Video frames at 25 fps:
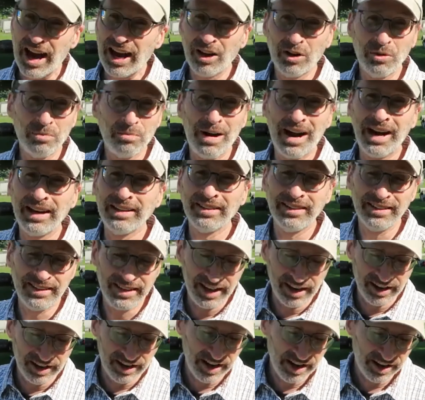don't mind the
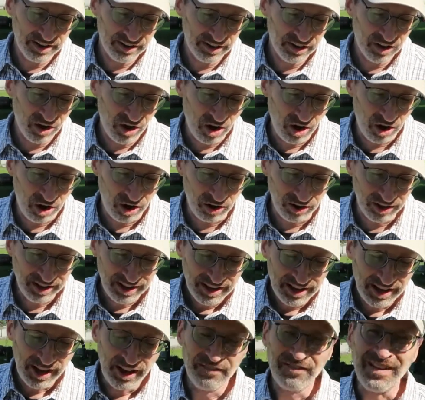near here at all.
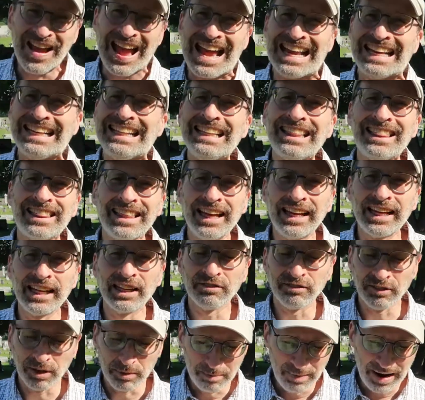If anything, it
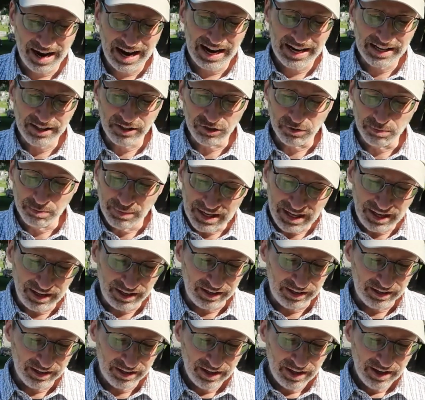reminds
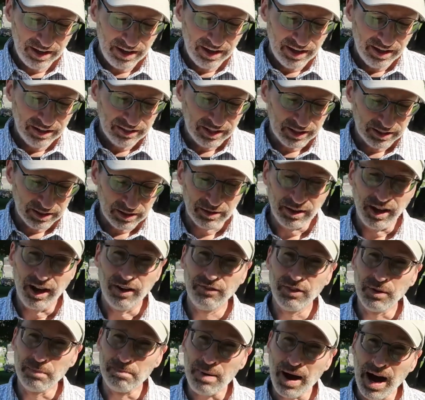me
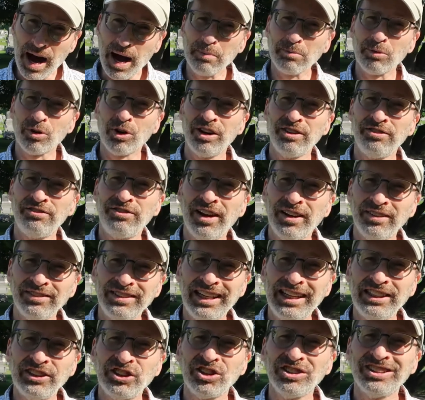of the Pomeroy
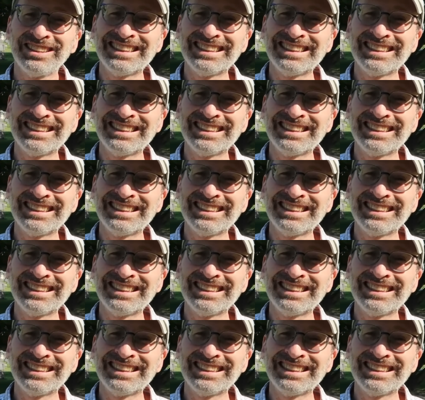Foundation's